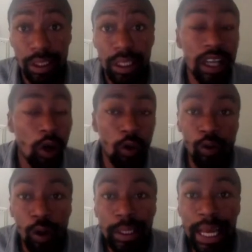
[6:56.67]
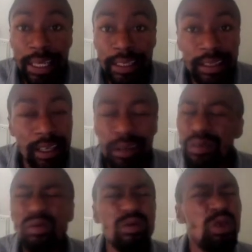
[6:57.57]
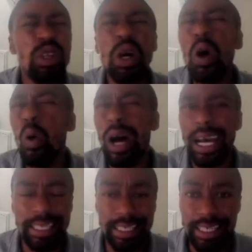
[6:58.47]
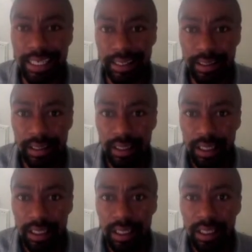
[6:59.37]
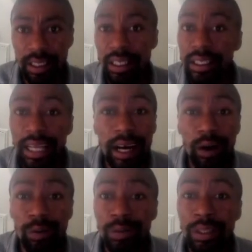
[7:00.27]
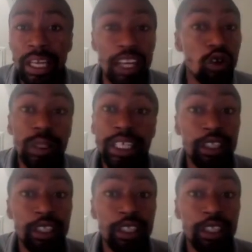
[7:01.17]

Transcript: Now, will one day I get there? No idea. Now, can you lead the